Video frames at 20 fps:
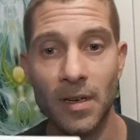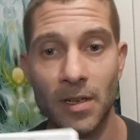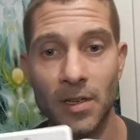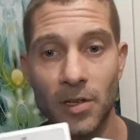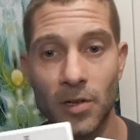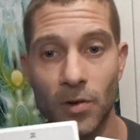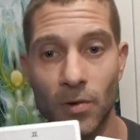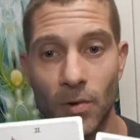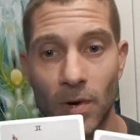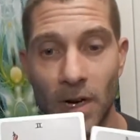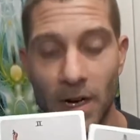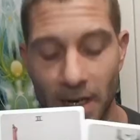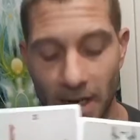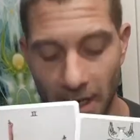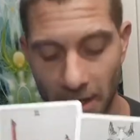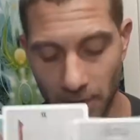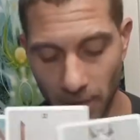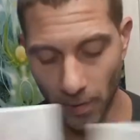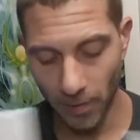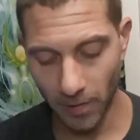2 water
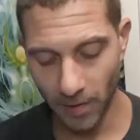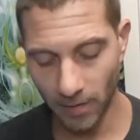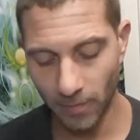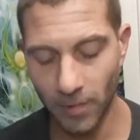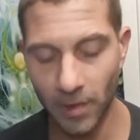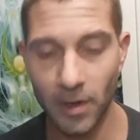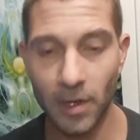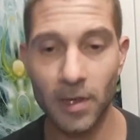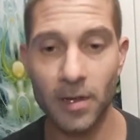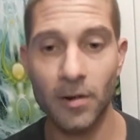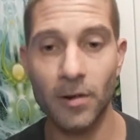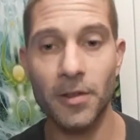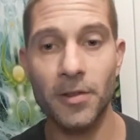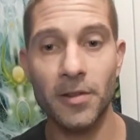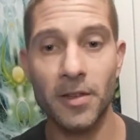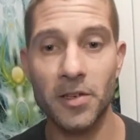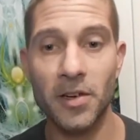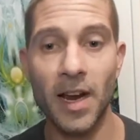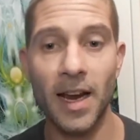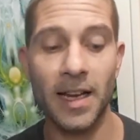cards. Well, we'll go through the
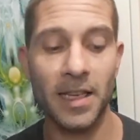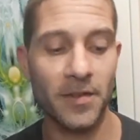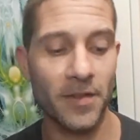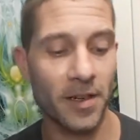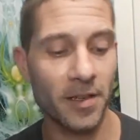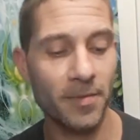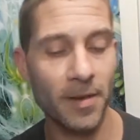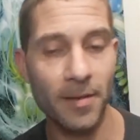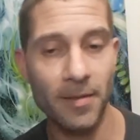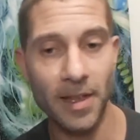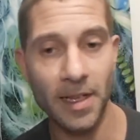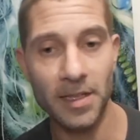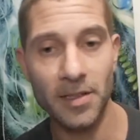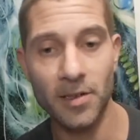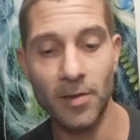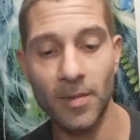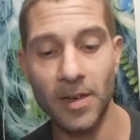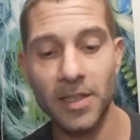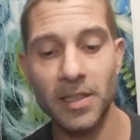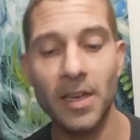triads first. Maybe that's
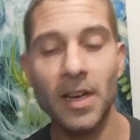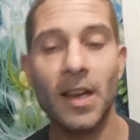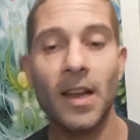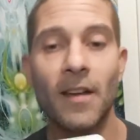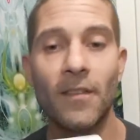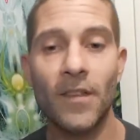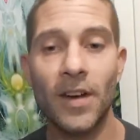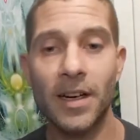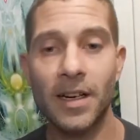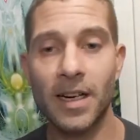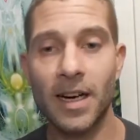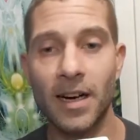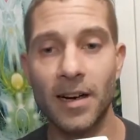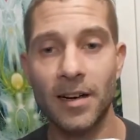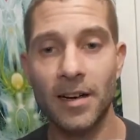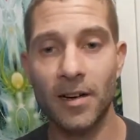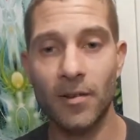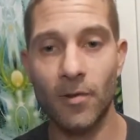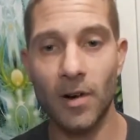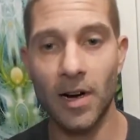too much. Fire card
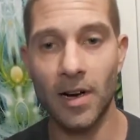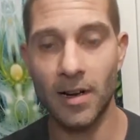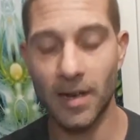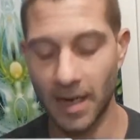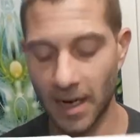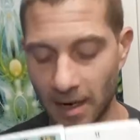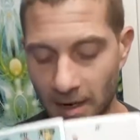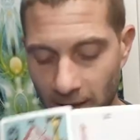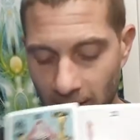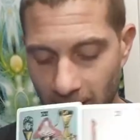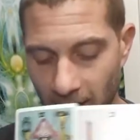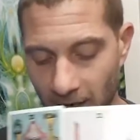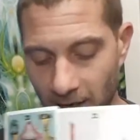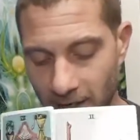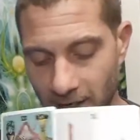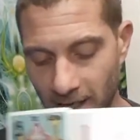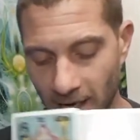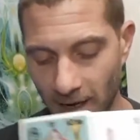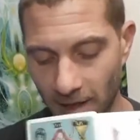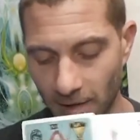and a water card
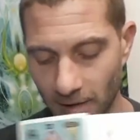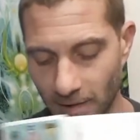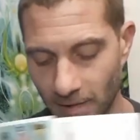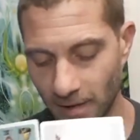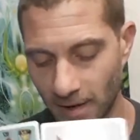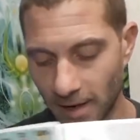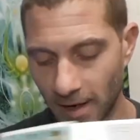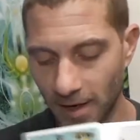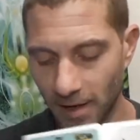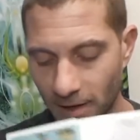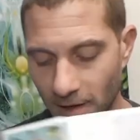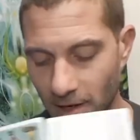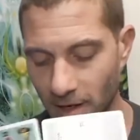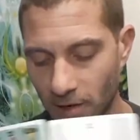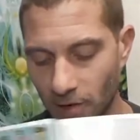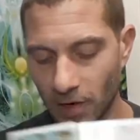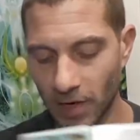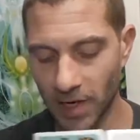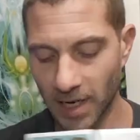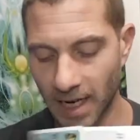together. They're
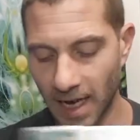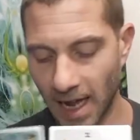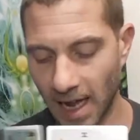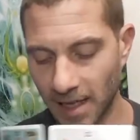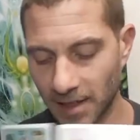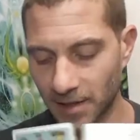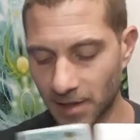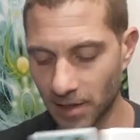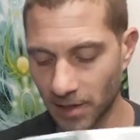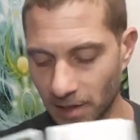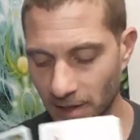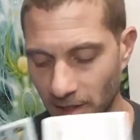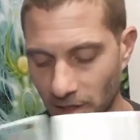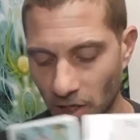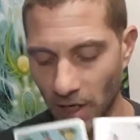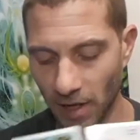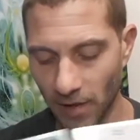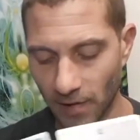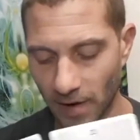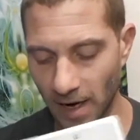going to cancel each
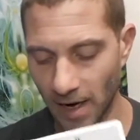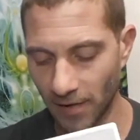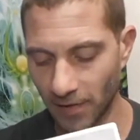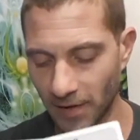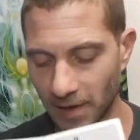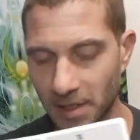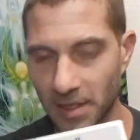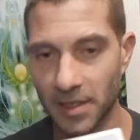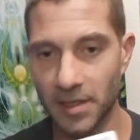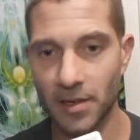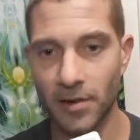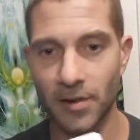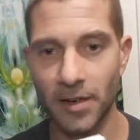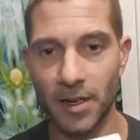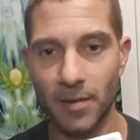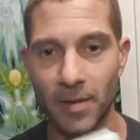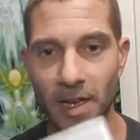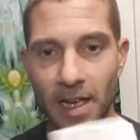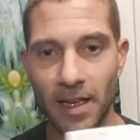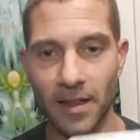other out. This is going to
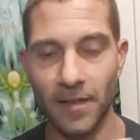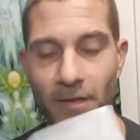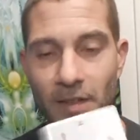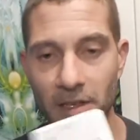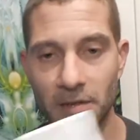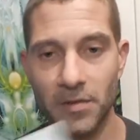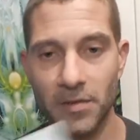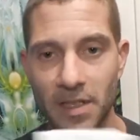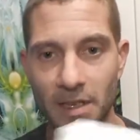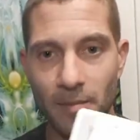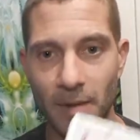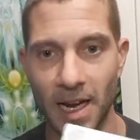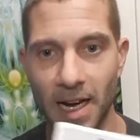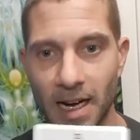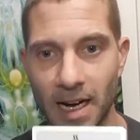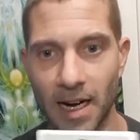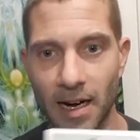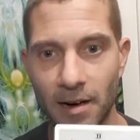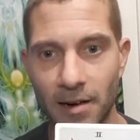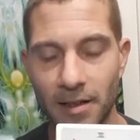make, if this was the main
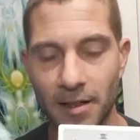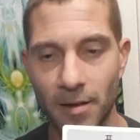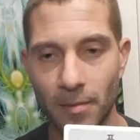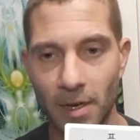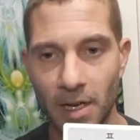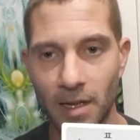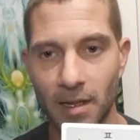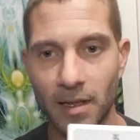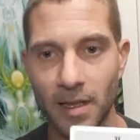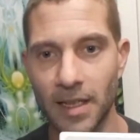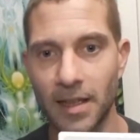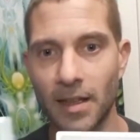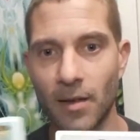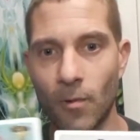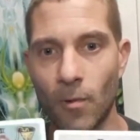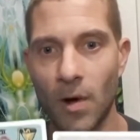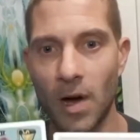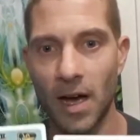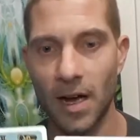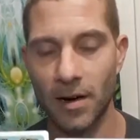card in the middle and the
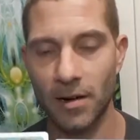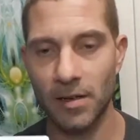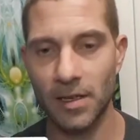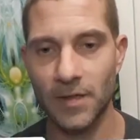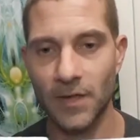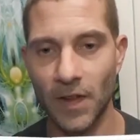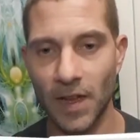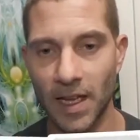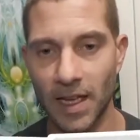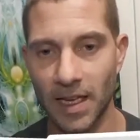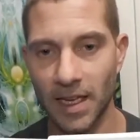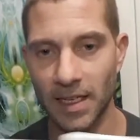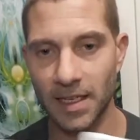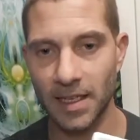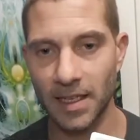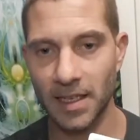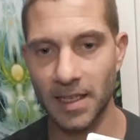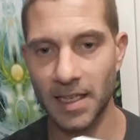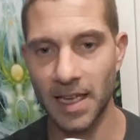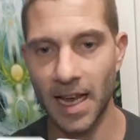water is flanking to
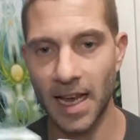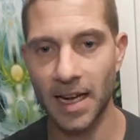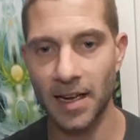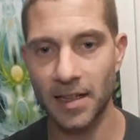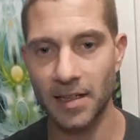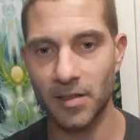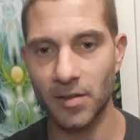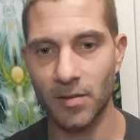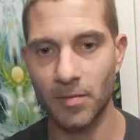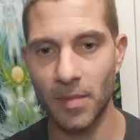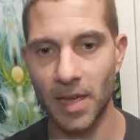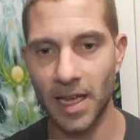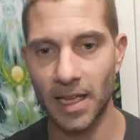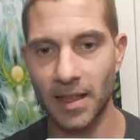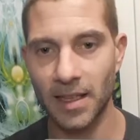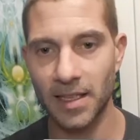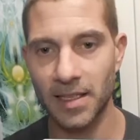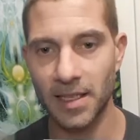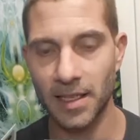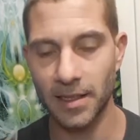the side, this would make
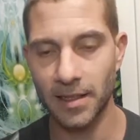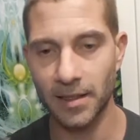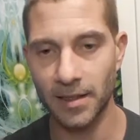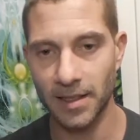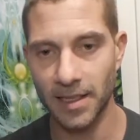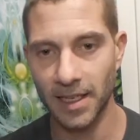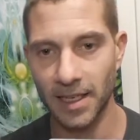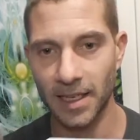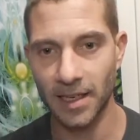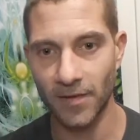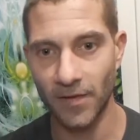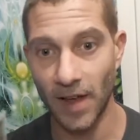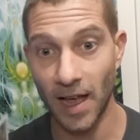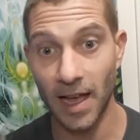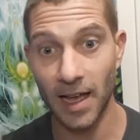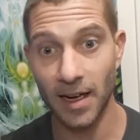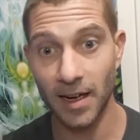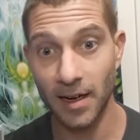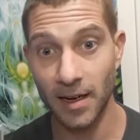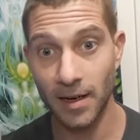this
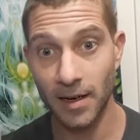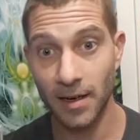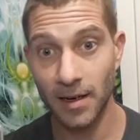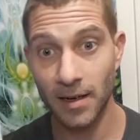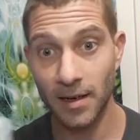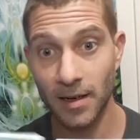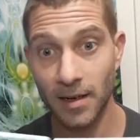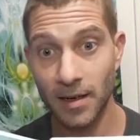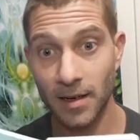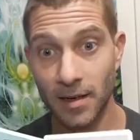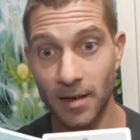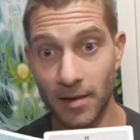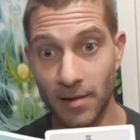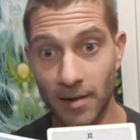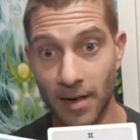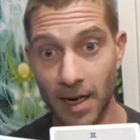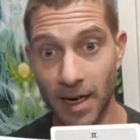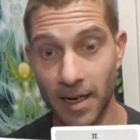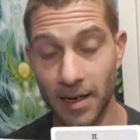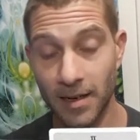ill-dignified.
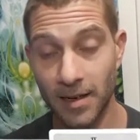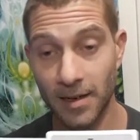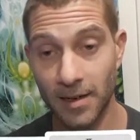Okay?